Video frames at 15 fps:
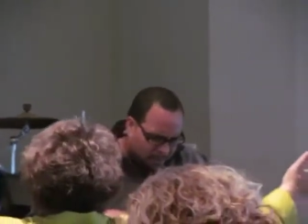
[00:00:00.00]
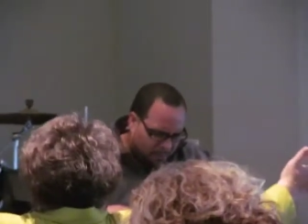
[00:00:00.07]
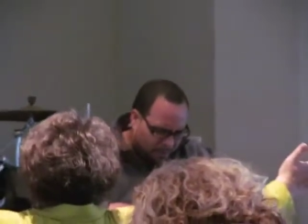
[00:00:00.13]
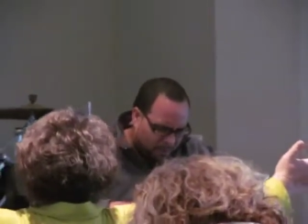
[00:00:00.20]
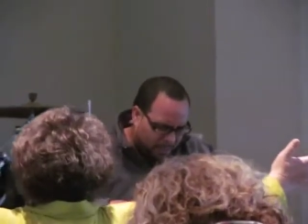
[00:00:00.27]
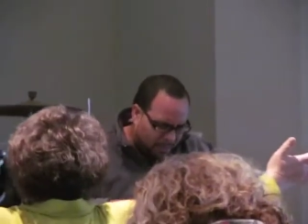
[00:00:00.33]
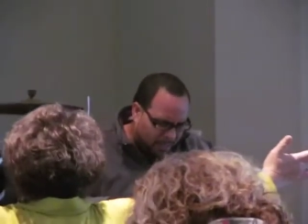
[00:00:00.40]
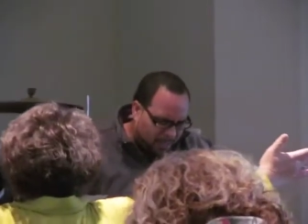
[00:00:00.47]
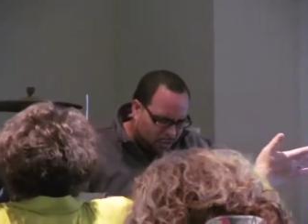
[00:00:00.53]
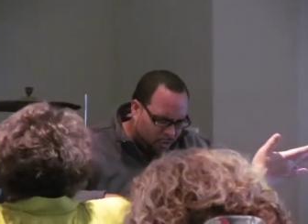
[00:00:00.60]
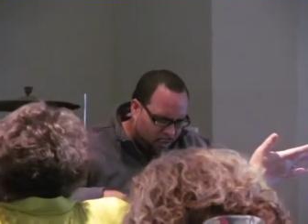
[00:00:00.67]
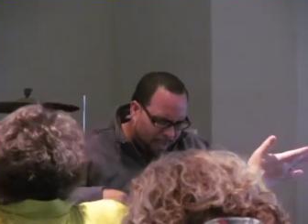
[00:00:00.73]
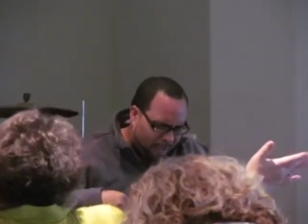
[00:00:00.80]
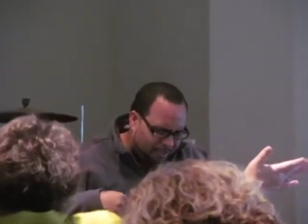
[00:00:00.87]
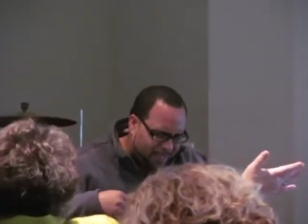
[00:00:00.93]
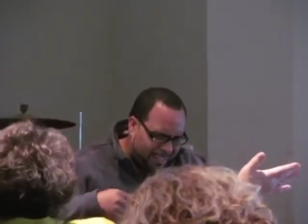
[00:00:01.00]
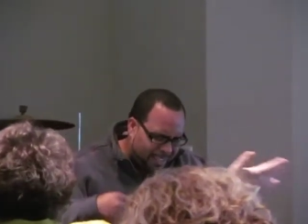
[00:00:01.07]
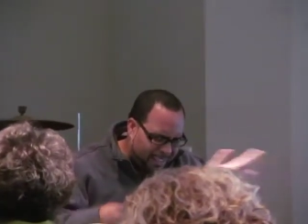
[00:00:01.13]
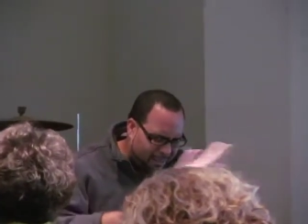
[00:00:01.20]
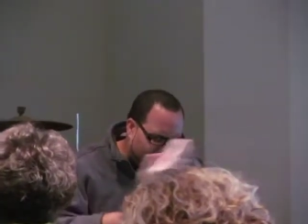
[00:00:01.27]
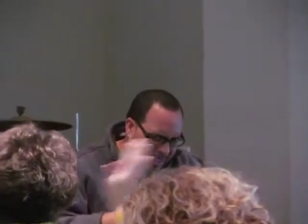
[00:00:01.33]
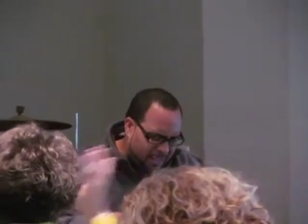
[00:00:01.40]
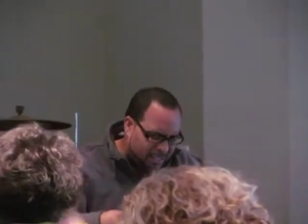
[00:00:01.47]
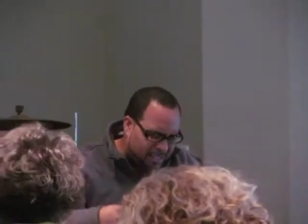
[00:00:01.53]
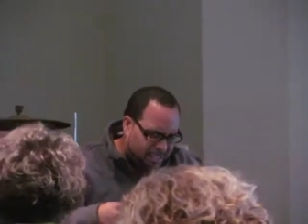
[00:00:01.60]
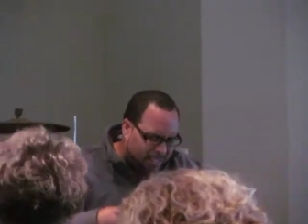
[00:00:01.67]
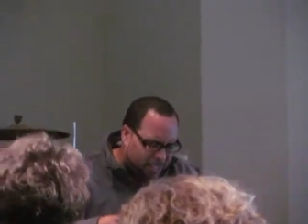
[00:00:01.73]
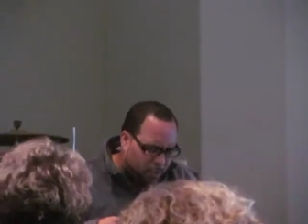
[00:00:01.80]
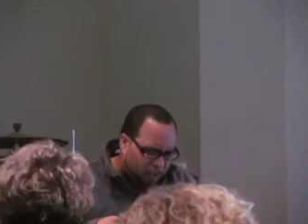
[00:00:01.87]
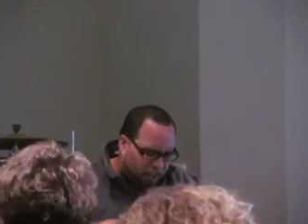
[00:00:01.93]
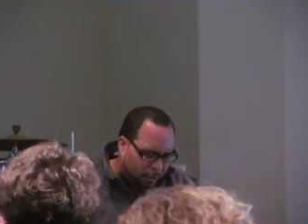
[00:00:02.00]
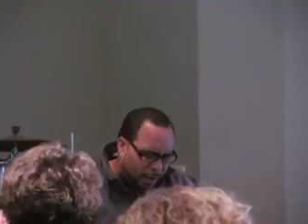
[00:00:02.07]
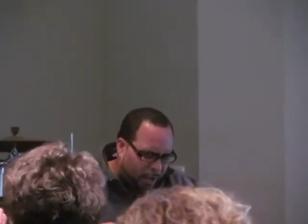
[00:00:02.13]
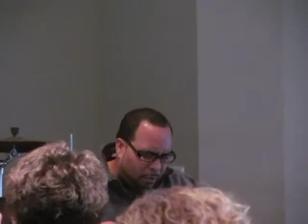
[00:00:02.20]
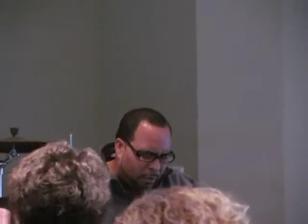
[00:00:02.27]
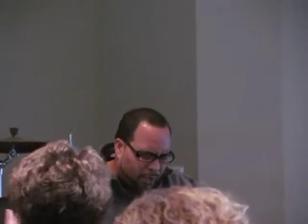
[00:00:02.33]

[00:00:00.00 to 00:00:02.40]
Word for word: Father, that you have given us this prayer